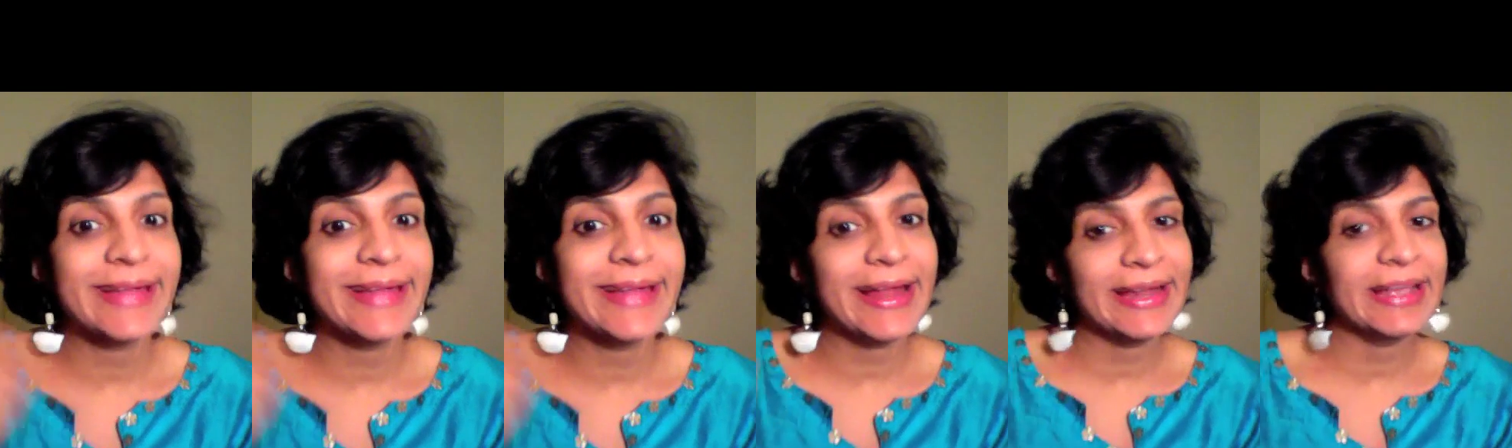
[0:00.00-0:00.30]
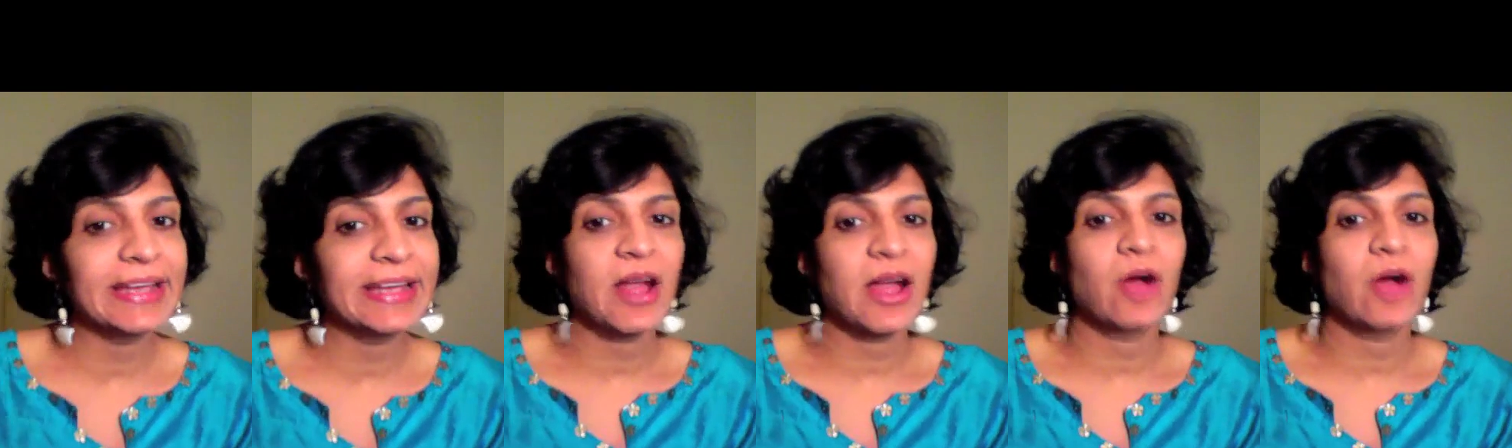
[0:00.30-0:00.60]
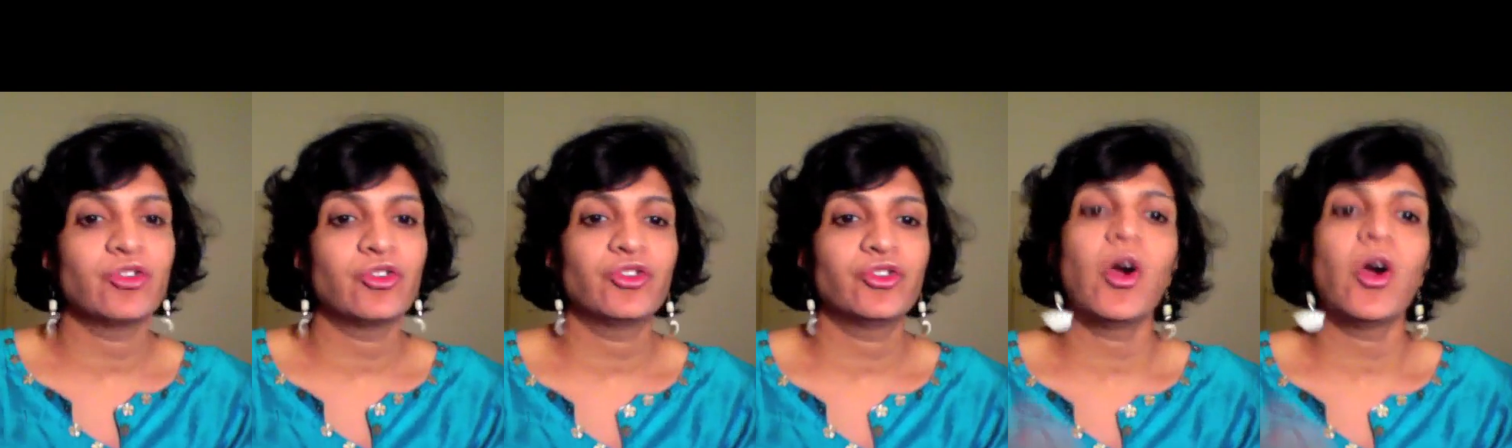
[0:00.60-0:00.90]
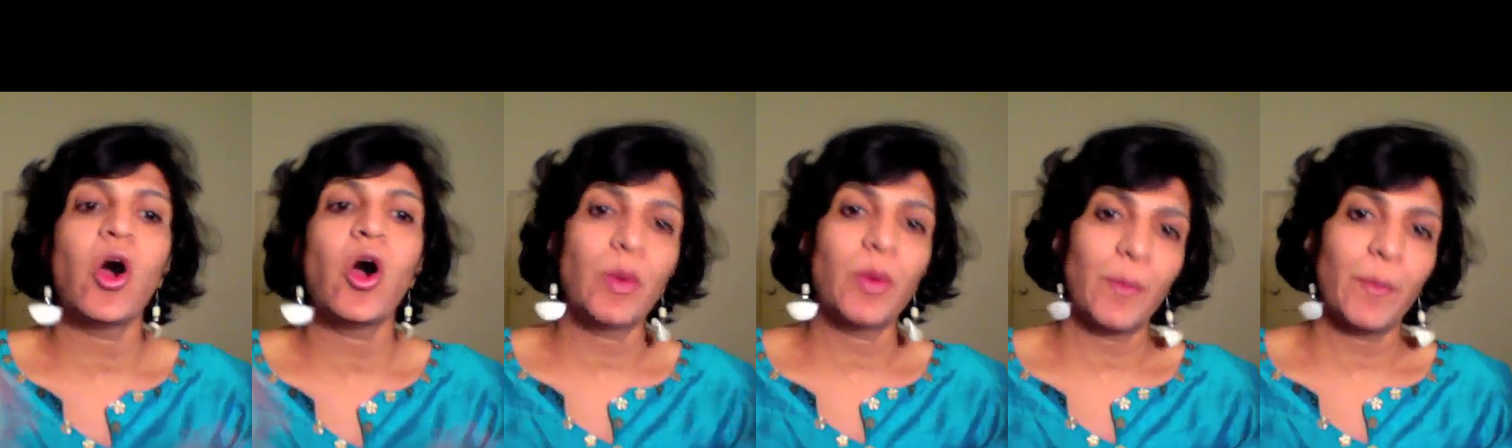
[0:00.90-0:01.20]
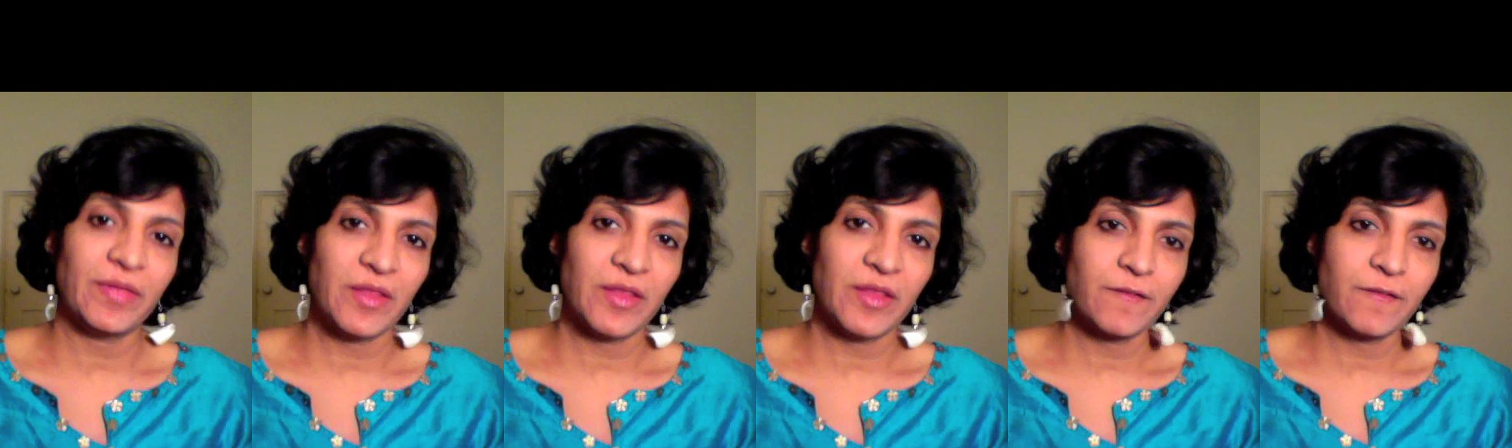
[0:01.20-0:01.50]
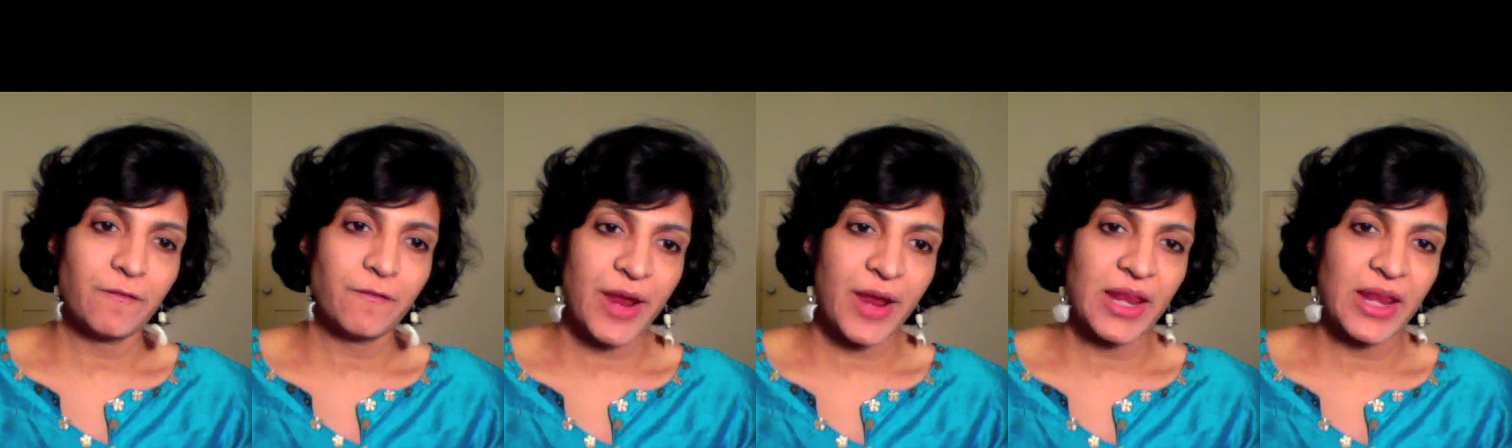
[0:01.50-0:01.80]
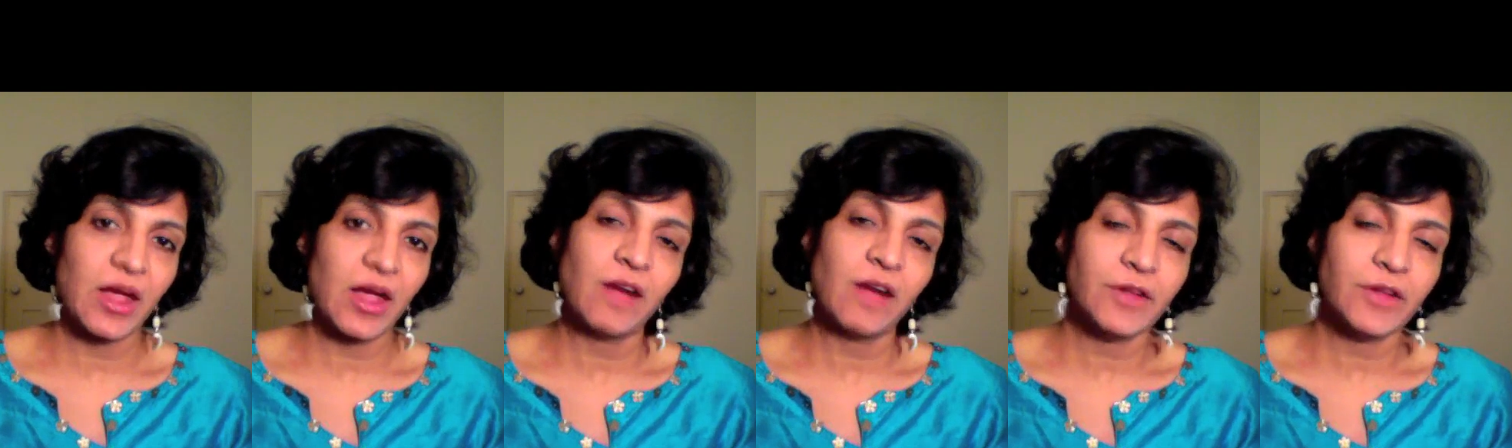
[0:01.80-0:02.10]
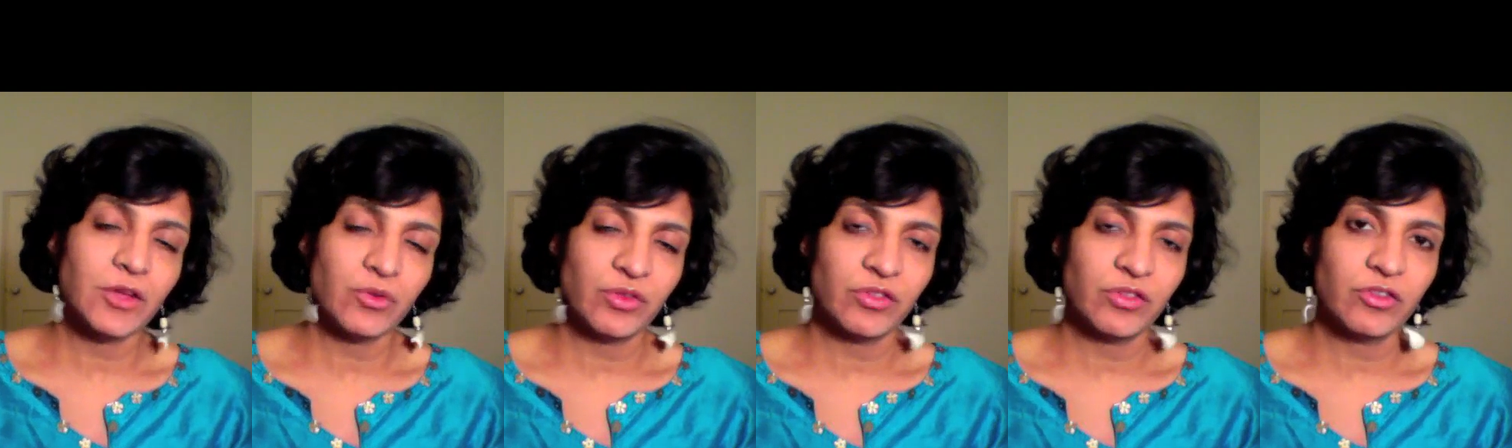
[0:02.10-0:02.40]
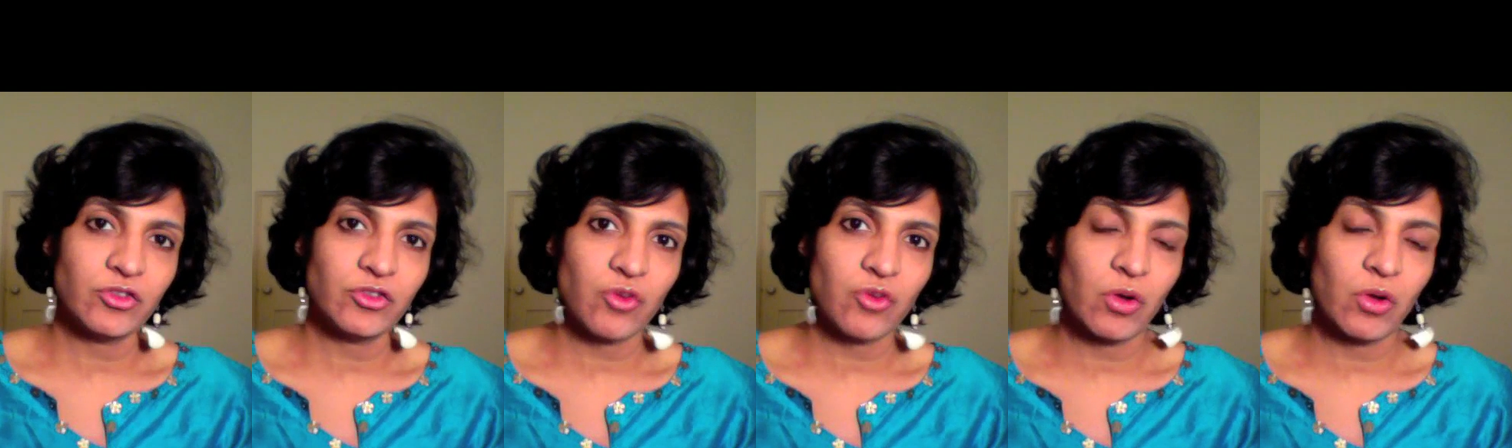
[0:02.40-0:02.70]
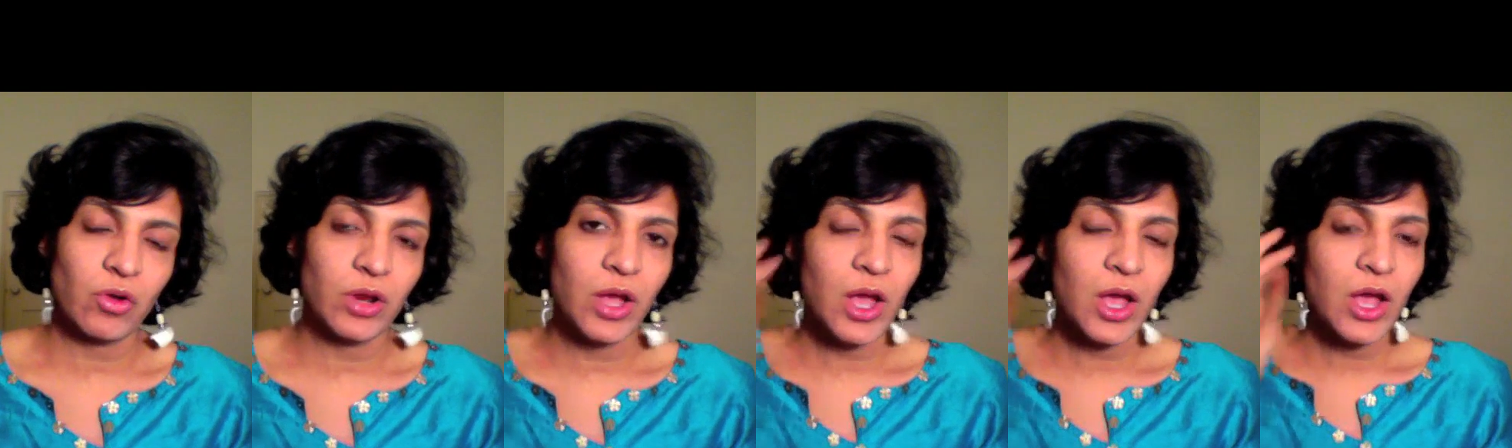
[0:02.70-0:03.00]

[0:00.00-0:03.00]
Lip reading: sending it out to your homeopathic friends after you install,